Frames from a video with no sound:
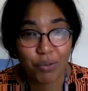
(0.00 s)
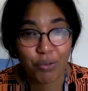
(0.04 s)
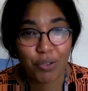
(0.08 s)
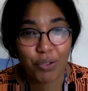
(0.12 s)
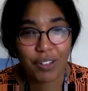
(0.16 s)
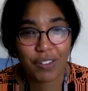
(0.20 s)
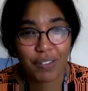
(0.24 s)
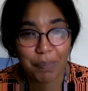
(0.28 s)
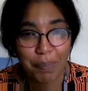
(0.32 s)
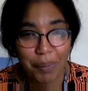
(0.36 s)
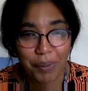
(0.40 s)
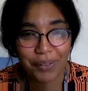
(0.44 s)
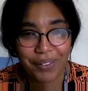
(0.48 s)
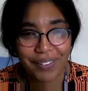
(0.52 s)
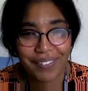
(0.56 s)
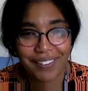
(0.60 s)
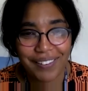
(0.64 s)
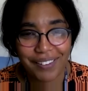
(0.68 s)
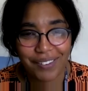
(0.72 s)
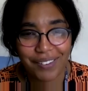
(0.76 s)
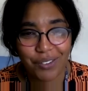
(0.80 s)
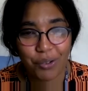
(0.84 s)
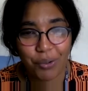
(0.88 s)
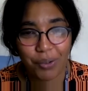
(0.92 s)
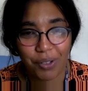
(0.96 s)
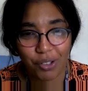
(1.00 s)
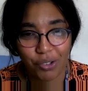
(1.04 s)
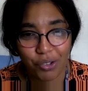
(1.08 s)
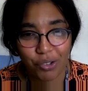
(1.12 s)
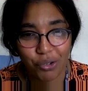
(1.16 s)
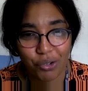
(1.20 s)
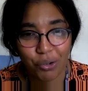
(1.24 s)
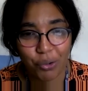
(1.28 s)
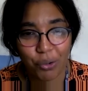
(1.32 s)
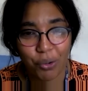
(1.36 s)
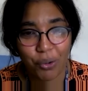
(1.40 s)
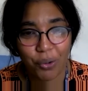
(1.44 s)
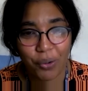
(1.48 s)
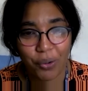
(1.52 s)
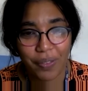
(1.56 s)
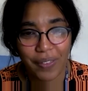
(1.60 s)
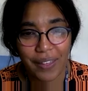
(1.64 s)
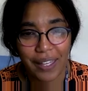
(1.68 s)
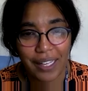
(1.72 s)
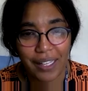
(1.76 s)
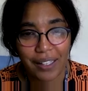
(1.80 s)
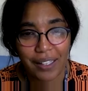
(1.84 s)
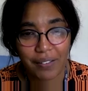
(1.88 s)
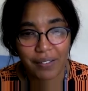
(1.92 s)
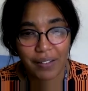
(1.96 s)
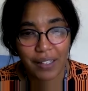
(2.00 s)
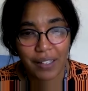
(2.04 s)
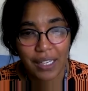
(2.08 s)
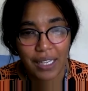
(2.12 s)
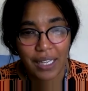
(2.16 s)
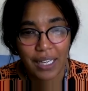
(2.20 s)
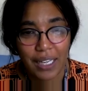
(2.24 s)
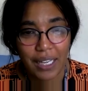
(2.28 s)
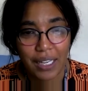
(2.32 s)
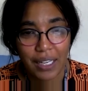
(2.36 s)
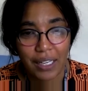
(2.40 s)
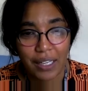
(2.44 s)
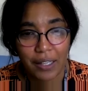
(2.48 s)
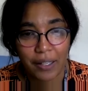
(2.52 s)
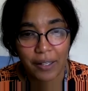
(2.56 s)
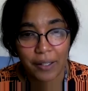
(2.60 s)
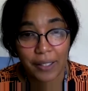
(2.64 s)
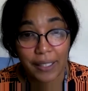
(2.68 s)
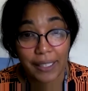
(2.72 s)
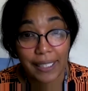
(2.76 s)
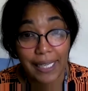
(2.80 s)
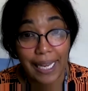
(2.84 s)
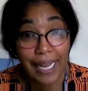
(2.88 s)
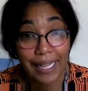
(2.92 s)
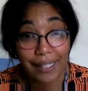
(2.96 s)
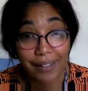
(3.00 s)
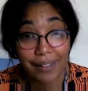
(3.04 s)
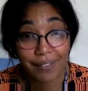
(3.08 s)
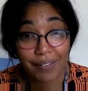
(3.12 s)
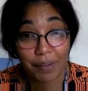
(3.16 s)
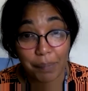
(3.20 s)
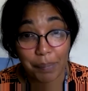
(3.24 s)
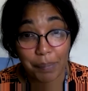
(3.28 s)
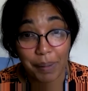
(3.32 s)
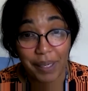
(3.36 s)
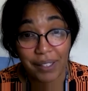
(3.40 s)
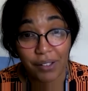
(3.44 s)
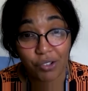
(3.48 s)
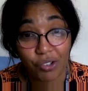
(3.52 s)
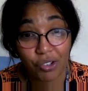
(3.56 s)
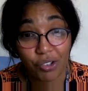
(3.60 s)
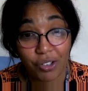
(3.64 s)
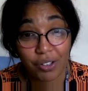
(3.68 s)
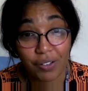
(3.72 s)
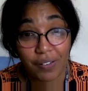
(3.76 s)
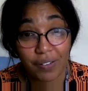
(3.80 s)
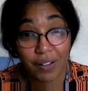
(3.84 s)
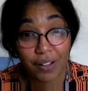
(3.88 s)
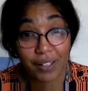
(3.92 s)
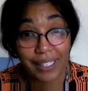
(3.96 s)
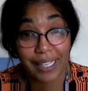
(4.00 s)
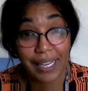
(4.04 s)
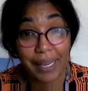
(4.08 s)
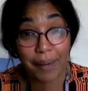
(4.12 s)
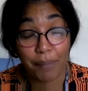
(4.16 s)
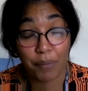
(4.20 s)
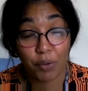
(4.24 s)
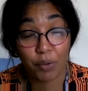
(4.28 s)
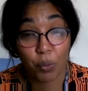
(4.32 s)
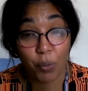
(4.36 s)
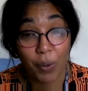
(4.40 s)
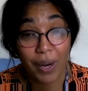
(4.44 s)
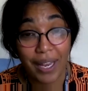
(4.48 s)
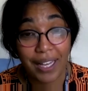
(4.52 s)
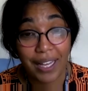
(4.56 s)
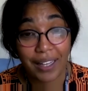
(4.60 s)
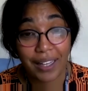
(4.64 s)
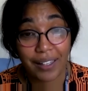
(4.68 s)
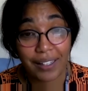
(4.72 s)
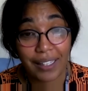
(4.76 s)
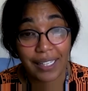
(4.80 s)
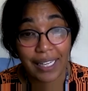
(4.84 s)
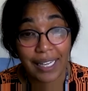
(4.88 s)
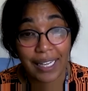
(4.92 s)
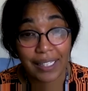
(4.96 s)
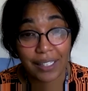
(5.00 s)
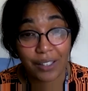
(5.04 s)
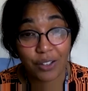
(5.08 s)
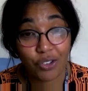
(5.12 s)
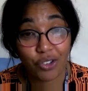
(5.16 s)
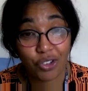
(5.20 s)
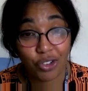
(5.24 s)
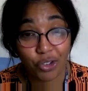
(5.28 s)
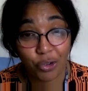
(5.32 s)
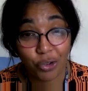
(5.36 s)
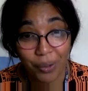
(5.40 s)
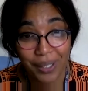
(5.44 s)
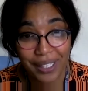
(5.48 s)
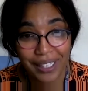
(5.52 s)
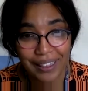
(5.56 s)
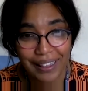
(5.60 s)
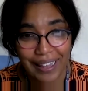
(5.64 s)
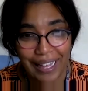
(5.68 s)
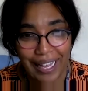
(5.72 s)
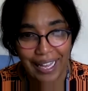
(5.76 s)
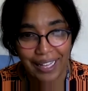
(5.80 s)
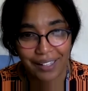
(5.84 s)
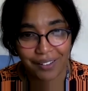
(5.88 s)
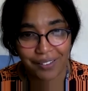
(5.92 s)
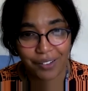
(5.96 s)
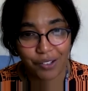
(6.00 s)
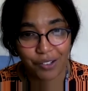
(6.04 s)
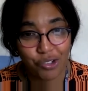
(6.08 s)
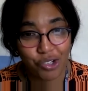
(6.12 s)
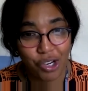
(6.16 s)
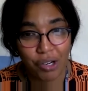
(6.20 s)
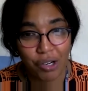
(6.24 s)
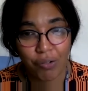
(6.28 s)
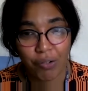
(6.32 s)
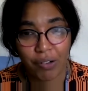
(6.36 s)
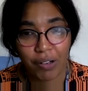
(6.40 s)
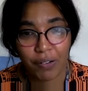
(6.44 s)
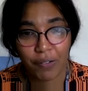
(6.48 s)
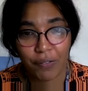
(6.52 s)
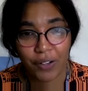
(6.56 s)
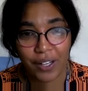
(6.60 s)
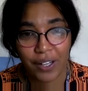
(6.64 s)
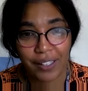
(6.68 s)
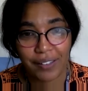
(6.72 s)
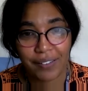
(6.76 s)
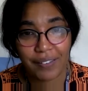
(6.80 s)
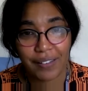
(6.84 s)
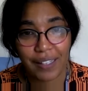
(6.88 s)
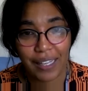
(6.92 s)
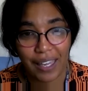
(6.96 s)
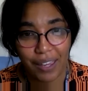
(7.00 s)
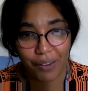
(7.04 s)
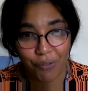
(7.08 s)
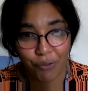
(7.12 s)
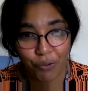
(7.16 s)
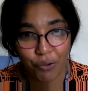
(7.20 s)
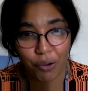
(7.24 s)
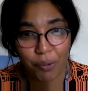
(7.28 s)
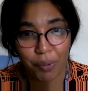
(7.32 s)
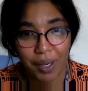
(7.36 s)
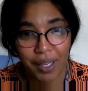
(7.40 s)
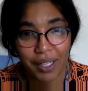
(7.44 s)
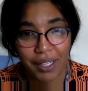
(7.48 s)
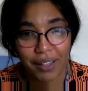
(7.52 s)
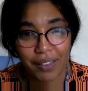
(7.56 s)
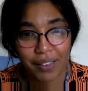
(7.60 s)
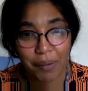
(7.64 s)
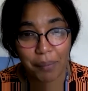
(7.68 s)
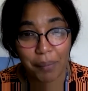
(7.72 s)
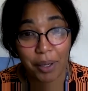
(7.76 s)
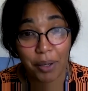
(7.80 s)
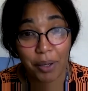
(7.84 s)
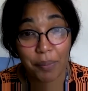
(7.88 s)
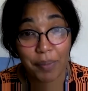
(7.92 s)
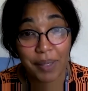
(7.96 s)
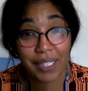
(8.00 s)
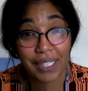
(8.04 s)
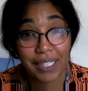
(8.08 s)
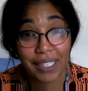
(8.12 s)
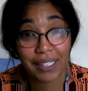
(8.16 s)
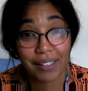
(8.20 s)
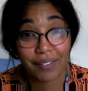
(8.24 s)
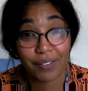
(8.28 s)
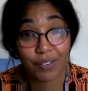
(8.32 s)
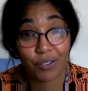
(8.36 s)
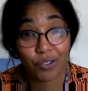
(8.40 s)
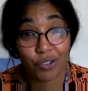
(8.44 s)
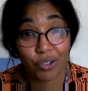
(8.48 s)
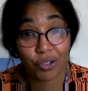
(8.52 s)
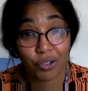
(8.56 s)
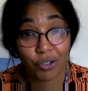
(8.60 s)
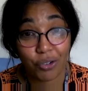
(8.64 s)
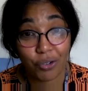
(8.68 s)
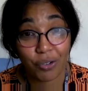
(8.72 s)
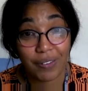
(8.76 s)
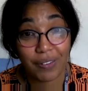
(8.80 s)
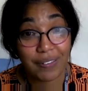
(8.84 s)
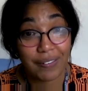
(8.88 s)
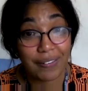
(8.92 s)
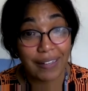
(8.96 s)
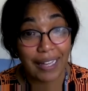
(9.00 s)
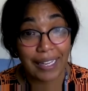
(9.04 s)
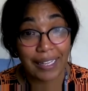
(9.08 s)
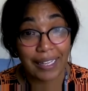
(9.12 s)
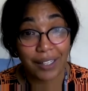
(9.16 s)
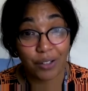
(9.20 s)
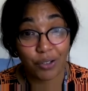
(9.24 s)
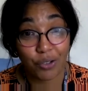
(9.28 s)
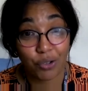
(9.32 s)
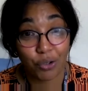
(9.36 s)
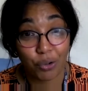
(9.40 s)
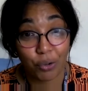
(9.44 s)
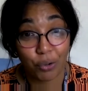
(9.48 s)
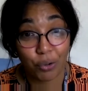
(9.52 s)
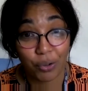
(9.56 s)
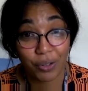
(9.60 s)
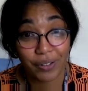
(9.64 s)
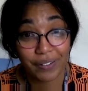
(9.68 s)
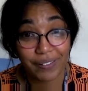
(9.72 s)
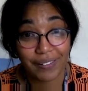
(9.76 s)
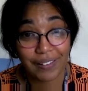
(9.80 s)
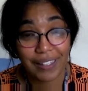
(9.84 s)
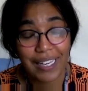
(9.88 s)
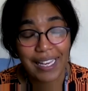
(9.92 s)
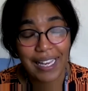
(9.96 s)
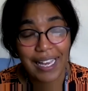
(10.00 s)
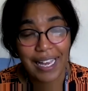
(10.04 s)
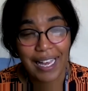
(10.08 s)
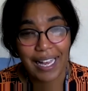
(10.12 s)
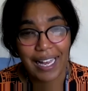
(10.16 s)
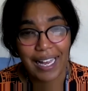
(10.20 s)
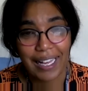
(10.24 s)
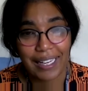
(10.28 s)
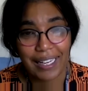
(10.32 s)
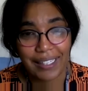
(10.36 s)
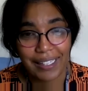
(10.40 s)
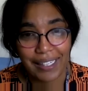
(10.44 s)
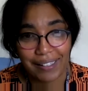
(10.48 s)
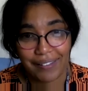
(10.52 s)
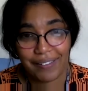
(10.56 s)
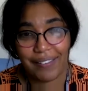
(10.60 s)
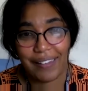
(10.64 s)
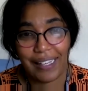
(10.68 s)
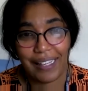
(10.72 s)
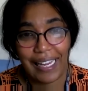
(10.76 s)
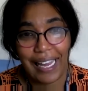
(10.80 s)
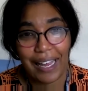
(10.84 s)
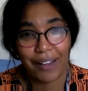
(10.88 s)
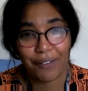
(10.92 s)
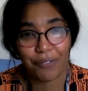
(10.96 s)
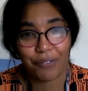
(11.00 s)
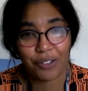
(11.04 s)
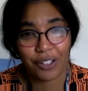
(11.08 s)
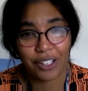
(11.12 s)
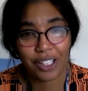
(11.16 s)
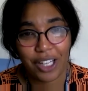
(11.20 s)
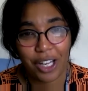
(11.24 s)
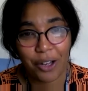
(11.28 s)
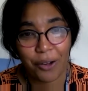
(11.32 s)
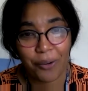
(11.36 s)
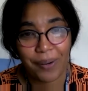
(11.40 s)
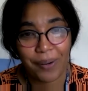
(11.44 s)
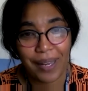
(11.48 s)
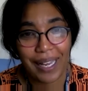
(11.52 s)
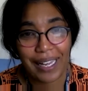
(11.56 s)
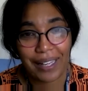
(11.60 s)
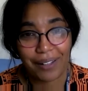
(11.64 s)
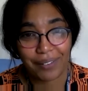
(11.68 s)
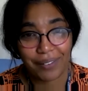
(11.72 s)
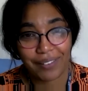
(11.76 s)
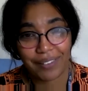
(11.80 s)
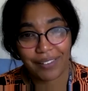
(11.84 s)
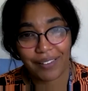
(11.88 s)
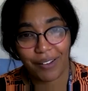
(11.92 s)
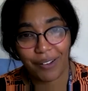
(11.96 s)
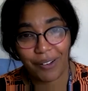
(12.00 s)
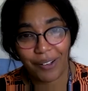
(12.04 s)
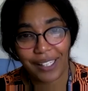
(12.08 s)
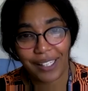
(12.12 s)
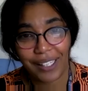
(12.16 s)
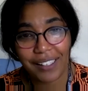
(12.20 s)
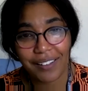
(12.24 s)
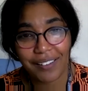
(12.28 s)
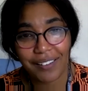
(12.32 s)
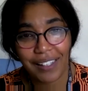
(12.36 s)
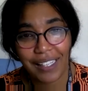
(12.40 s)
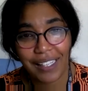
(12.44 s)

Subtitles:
response is to ensure that cancer patients are kept well, and in doing that, the general advice to everyone at the moment is to stay indoors unless they have to go outside.